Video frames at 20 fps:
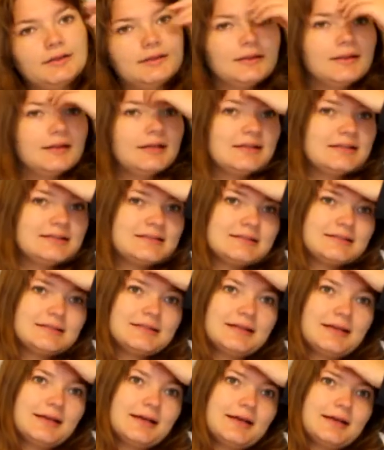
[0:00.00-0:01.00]
these,
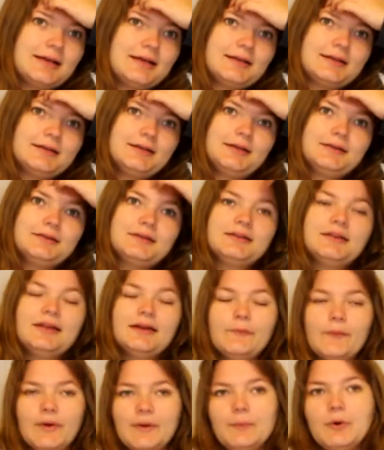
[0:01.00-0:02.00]
the
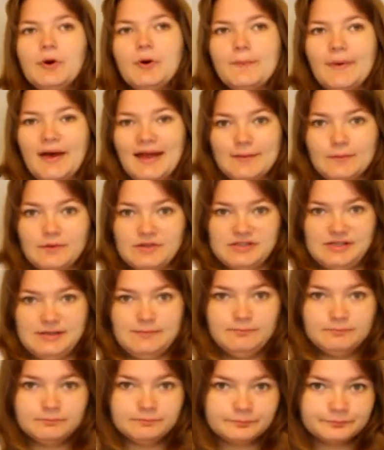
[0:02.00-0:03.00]
thing we put babies
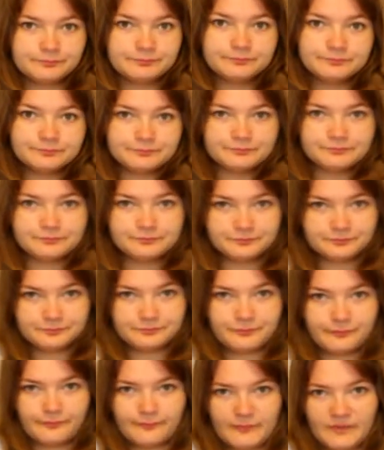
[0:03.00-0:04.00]
in
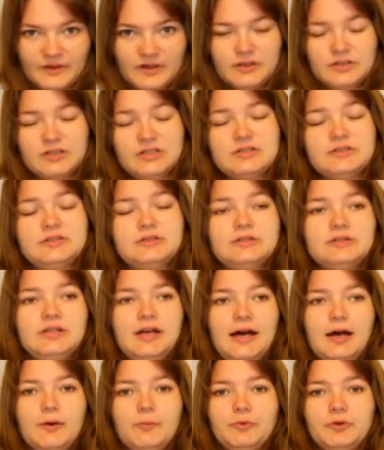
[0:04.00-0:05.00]
to, to
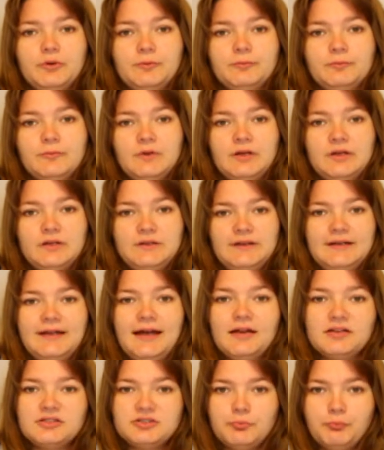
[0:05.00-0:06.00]
help them to
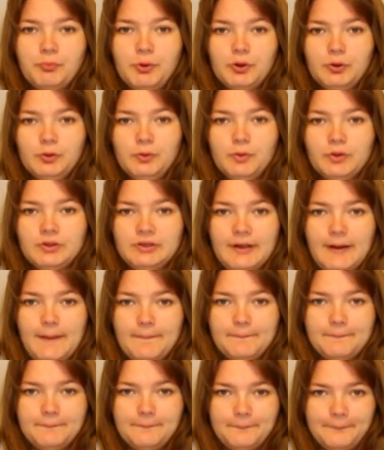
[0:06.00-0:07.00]
catch the poo and the
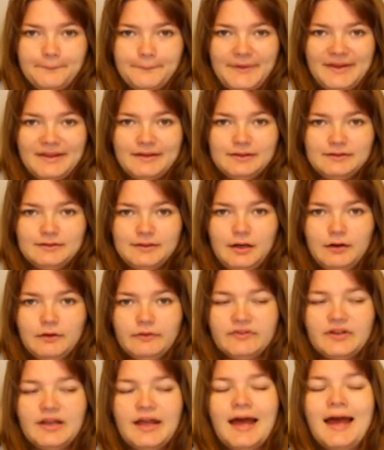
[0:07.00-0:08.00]
pee
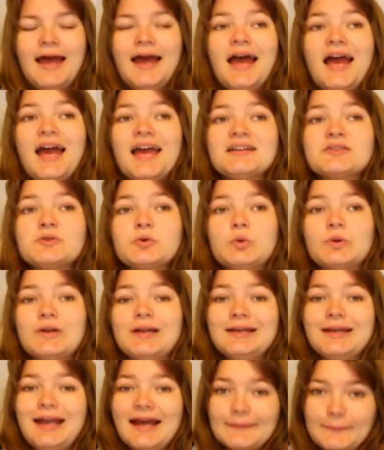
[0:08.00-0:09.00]
themselves, it's called
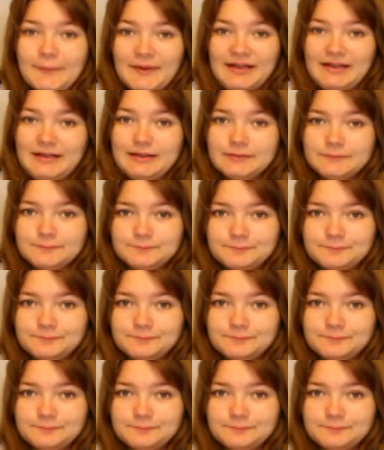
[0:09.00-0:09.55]
a nappy.